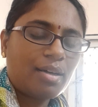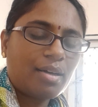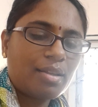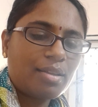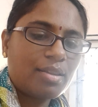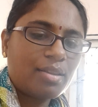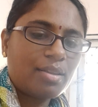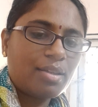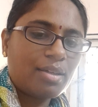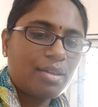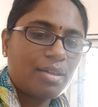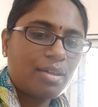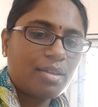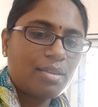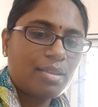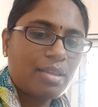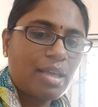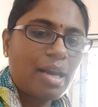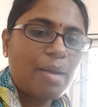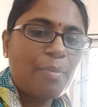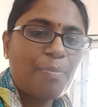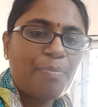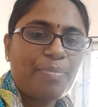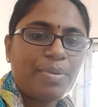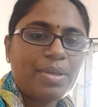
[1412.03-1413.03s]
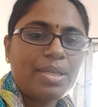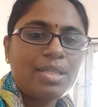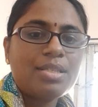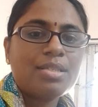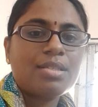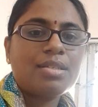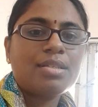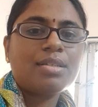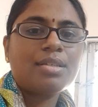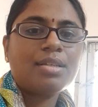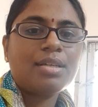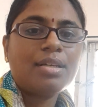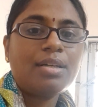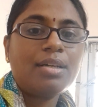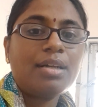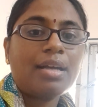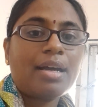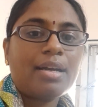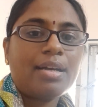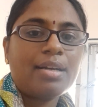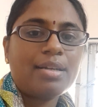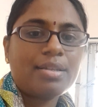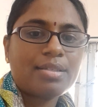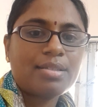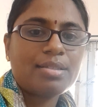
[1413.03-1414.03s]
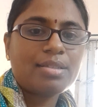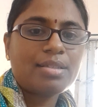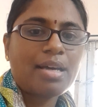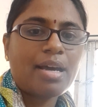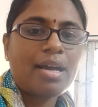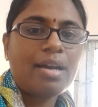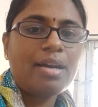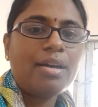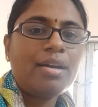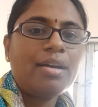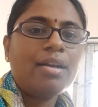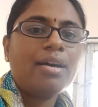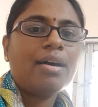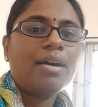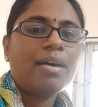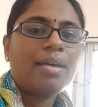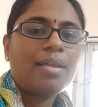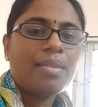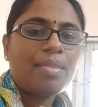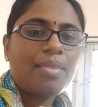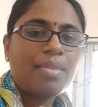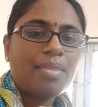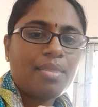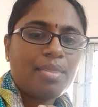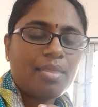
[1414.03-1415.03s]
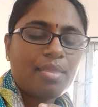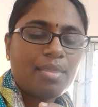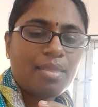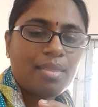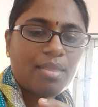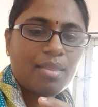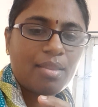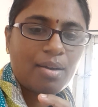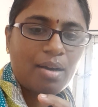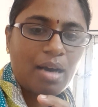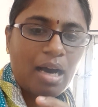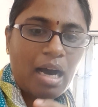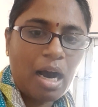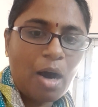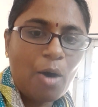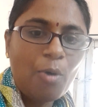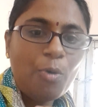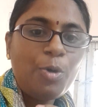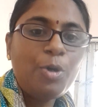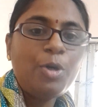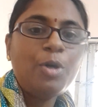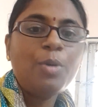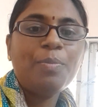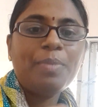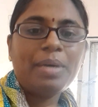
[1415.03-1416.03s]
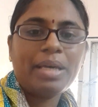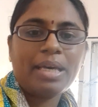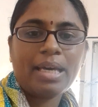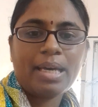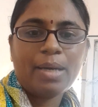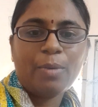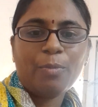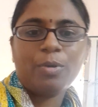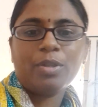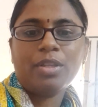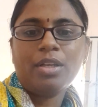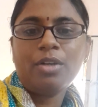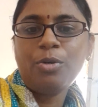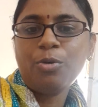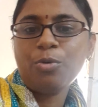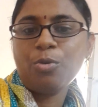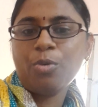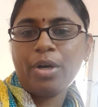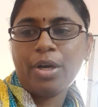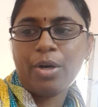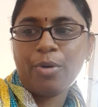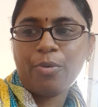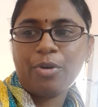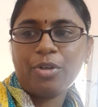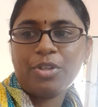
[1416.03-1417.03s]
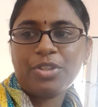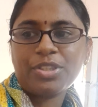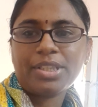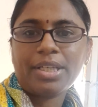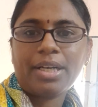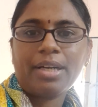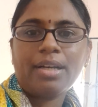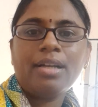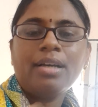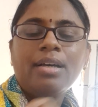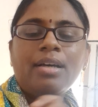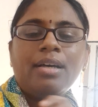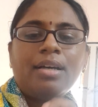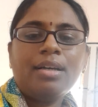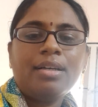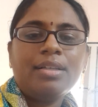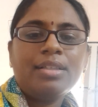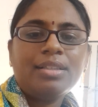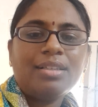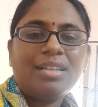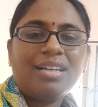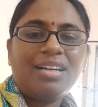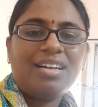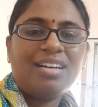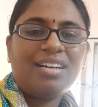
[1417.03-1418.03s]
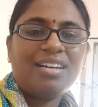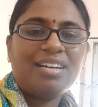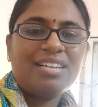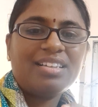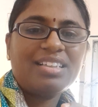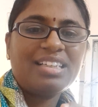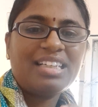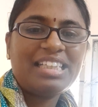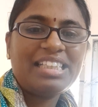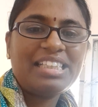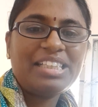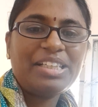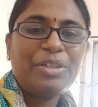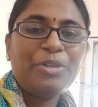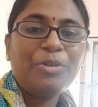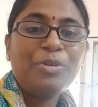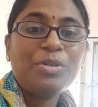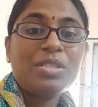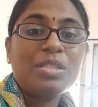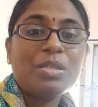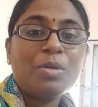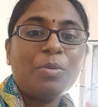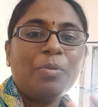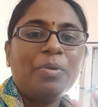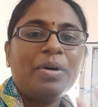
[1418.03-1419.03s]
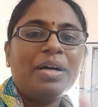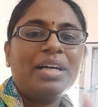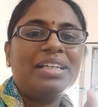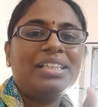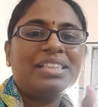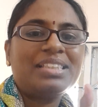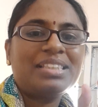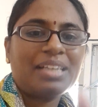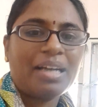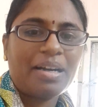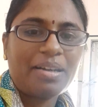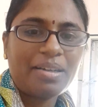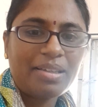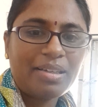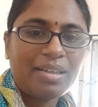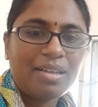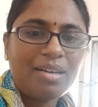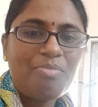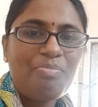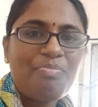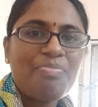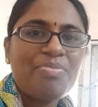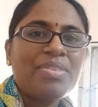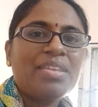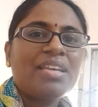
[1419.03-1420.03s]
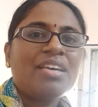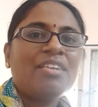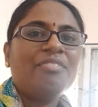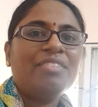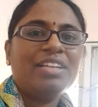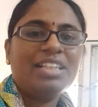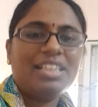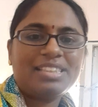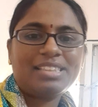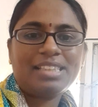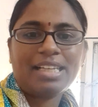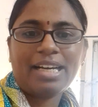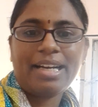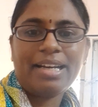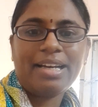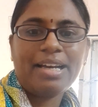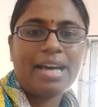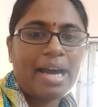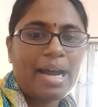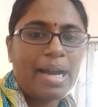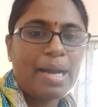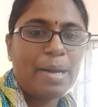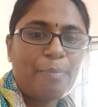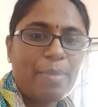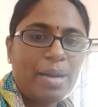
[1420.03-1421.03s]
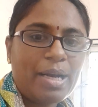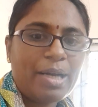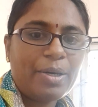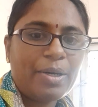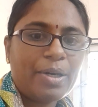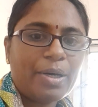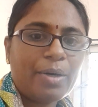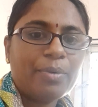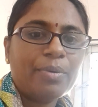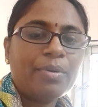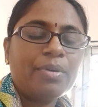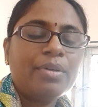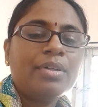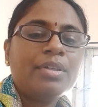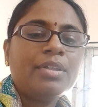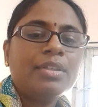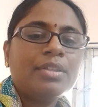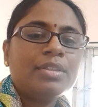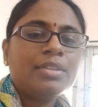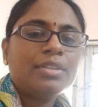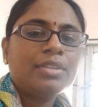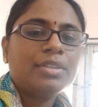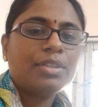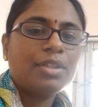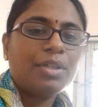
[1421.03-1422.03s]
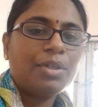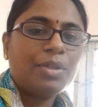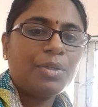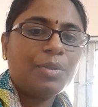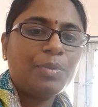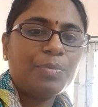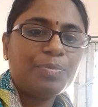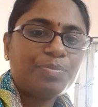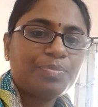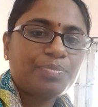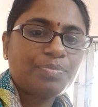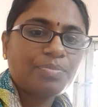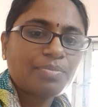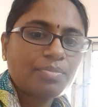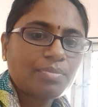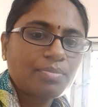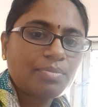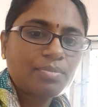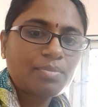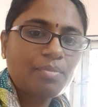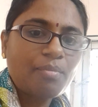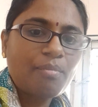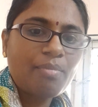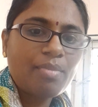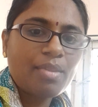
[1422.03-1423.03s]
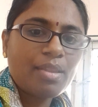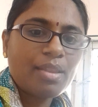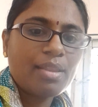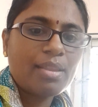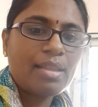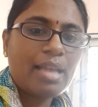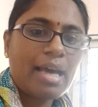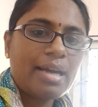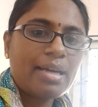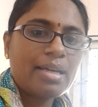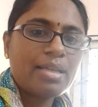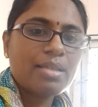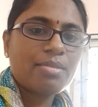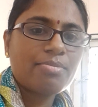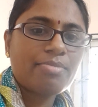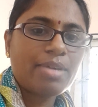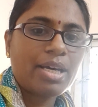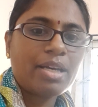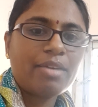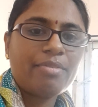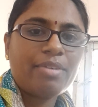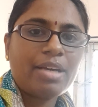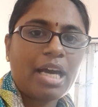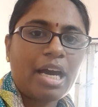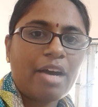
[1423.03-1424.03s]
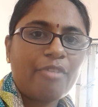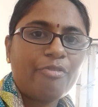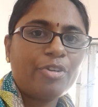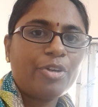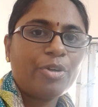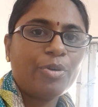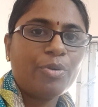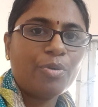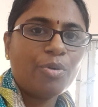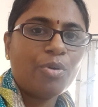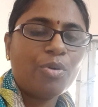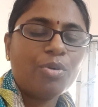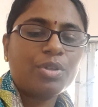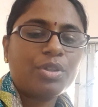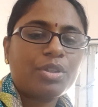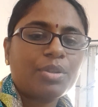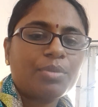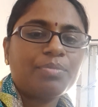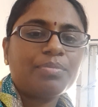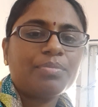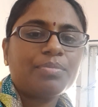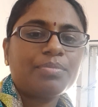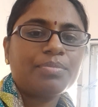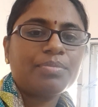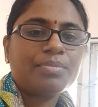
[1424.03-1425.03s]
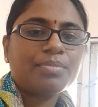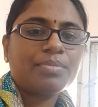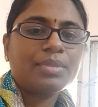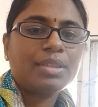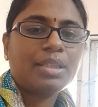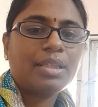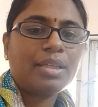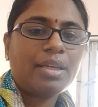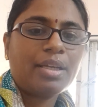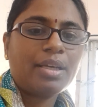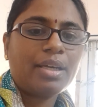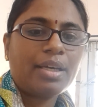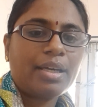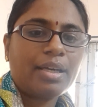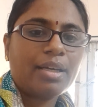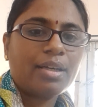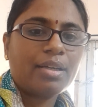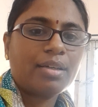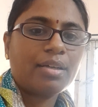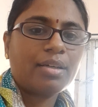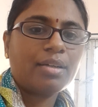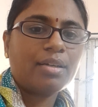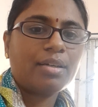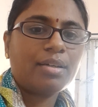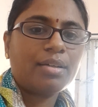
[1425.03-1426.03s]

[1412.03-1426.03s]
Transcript: the therapist didn't understand how to behave with a 2-year-old child. She used the word shut up when the child had meltdown. So that is where we have to note, like